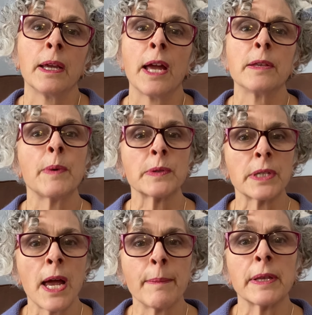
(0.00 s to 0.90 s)
And the most
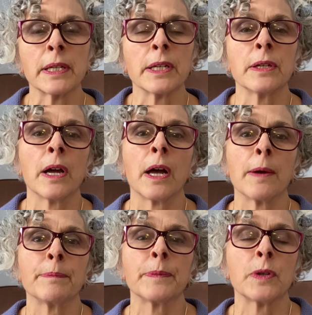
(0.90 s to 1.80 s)
commonly
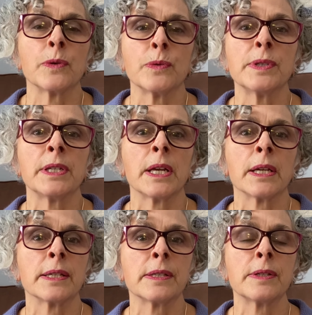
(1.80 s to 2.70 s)
used
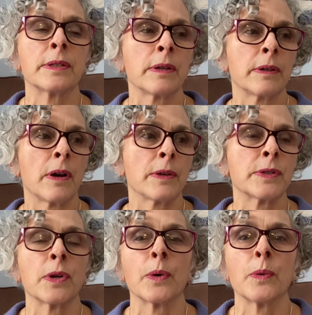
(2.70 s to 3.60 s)
is
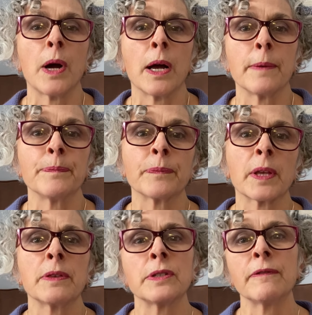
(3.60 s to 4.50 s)
also
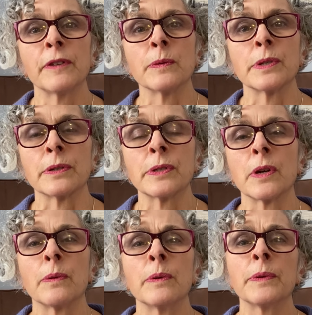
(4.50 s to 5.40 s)
the diffuser.
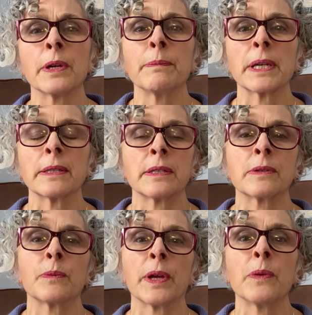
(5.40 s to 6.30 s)
So they're
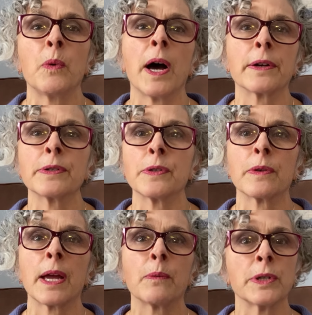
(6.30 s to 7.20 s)
mixed with water so
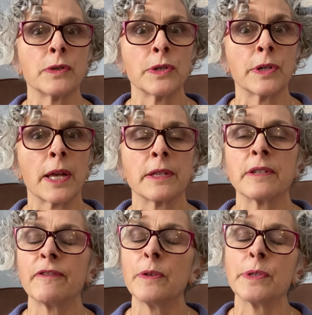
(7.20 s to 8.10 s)
that when you turn on the
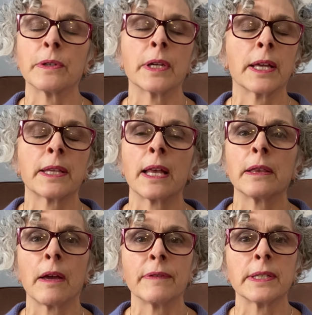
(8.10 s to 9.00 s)
diffuser, you get that
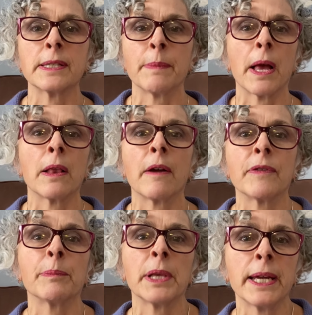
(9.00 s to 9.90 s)
lovely smell of
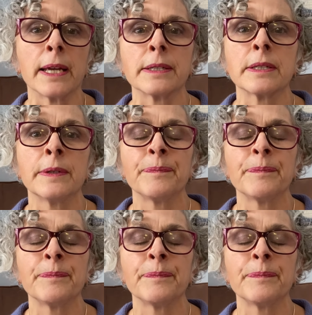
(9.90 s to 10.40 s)
the plant.